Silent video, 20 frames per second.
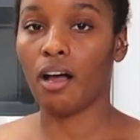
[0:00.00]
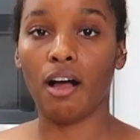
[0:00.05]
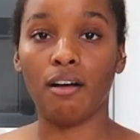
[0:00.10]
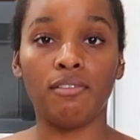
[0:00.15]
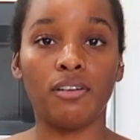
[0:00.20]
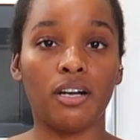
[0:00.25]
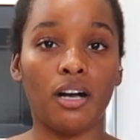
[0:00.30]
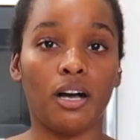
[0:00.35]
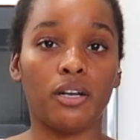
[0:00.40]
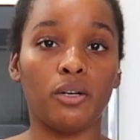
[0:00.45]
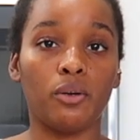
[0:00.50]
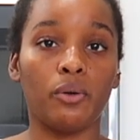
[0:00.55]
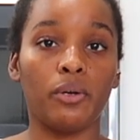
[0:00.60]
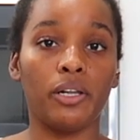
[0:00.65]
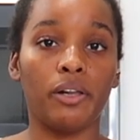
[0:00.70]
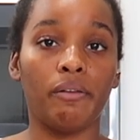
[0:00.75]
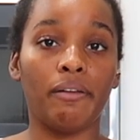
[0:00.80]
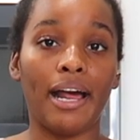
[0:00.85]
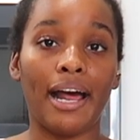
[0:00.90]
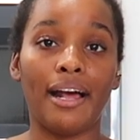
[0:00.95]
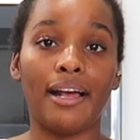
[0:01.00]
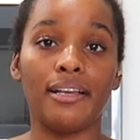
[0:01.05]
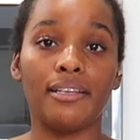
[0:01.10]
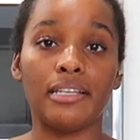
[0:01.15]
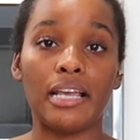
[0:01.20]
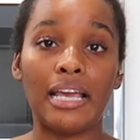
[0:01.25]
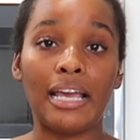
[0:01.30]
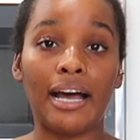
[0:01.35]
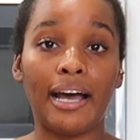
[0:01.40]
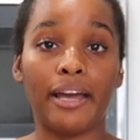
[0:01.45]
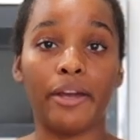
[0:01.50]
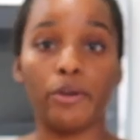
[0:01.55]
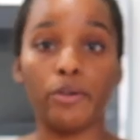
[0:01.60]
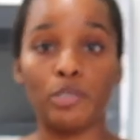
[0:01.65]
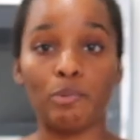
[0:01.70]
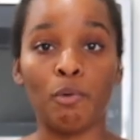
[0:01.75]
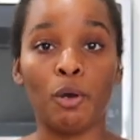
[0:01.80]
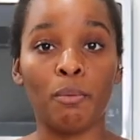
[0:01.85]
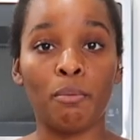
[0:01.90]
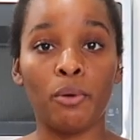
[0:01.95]
Avocado oil has a higher
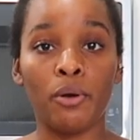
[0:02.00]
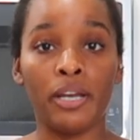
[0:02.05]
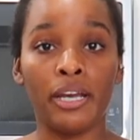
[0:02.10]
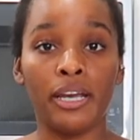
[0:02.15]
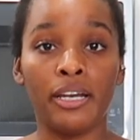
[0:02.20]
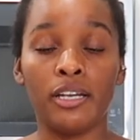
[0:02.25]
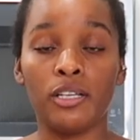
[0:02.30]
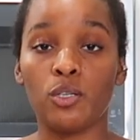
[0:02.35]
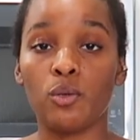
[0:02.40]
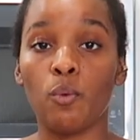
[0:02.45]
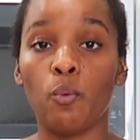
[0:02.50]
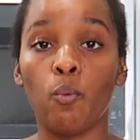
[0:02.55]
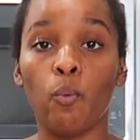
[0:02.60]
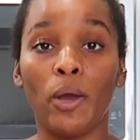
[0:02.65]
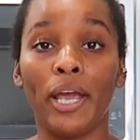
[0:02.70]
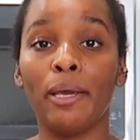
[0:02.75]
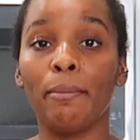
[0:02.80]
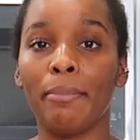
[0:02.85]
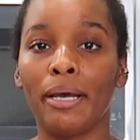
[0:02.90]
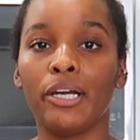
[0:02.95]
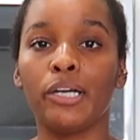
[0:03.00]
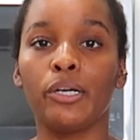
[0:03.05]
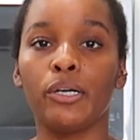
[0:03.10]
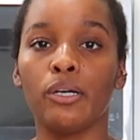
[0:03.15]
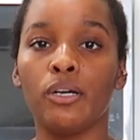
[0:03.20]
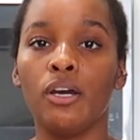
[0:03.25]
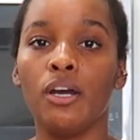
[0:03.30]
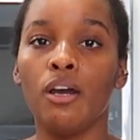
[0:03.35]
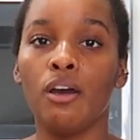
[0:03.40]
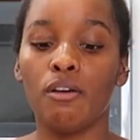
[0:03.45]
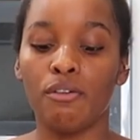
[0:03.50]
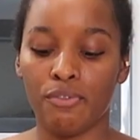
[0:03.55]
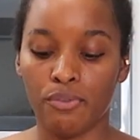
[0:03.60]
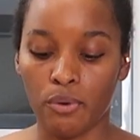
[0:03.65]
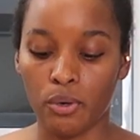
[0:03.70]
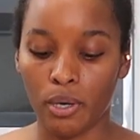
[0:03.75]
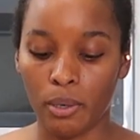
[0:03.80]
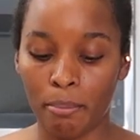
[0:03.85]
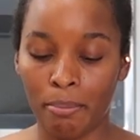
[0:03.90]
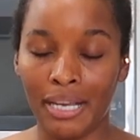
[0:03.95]
smoke point and it's way better
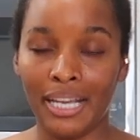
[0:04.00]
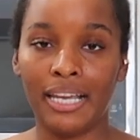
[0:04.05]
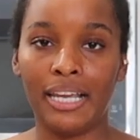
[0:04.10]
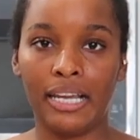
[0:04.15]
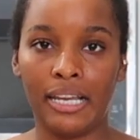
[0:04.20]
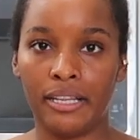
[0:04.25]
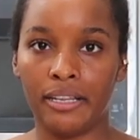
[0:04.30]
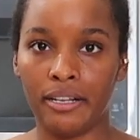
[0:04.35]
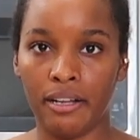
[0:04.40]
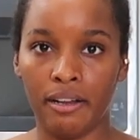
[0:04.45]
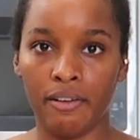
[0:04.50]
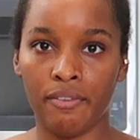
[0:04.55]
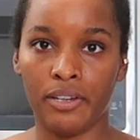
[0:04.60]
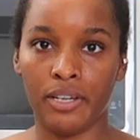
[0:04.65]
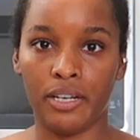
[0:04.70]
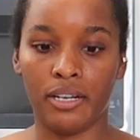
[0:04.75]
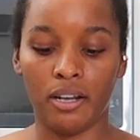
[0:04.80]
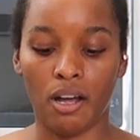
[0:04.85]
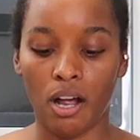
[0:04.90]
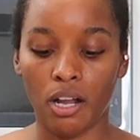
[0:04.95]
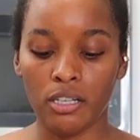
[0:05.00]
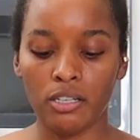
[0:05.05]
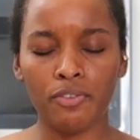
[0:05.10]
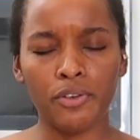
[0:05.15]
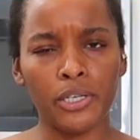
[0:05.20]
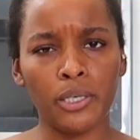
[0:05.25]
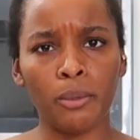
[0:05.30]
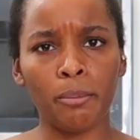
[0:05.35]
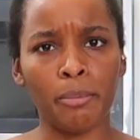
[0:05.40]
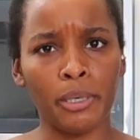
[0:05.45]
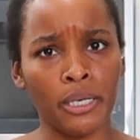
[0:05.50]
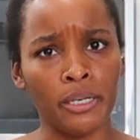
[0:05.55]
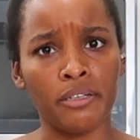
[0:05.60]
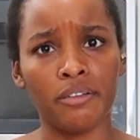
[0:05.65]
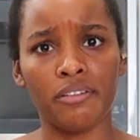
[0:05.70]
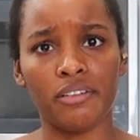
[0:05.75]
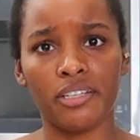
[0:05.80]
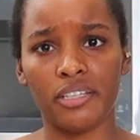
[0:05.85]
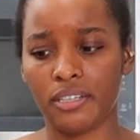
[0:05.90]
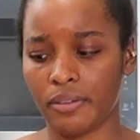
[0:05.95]
for baking in the oven. Olive oil
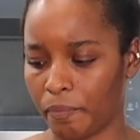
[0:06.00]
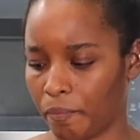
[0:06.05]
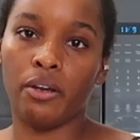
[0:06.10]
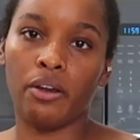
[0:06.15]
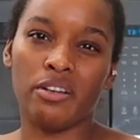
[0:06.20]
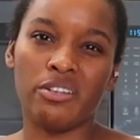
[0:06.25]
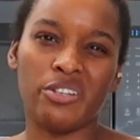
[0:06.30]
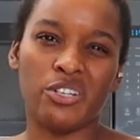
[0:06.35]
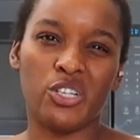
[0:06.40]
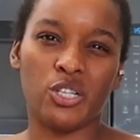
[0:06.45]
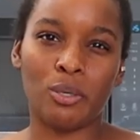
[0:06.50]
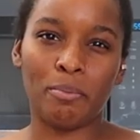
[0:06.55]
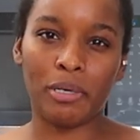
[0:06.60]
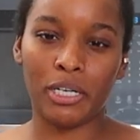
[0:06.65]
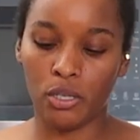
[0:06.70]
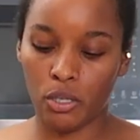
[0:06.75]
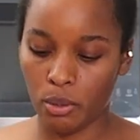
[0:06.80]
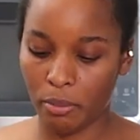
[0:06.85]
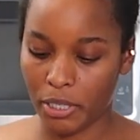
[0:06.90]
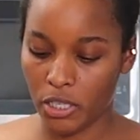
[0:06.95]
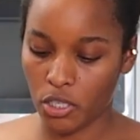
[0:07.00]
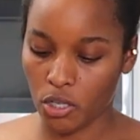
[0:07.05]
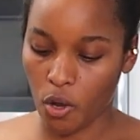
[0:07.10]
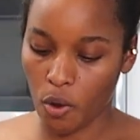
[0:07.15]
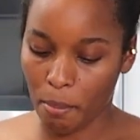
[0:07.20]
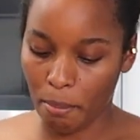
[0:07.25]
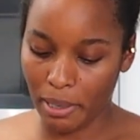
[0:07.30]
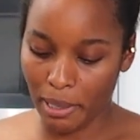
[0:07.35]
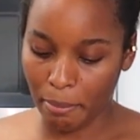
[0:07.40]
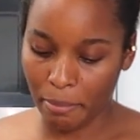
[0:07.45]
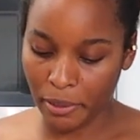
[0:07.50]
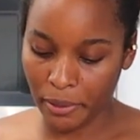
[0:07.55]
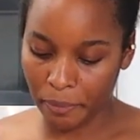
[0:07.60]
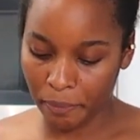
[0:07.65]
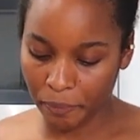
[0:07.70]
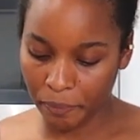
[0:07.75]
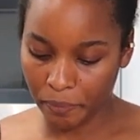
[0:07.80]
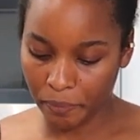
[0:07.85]
burns. You're also just gonna put a little bit of salt and pepper.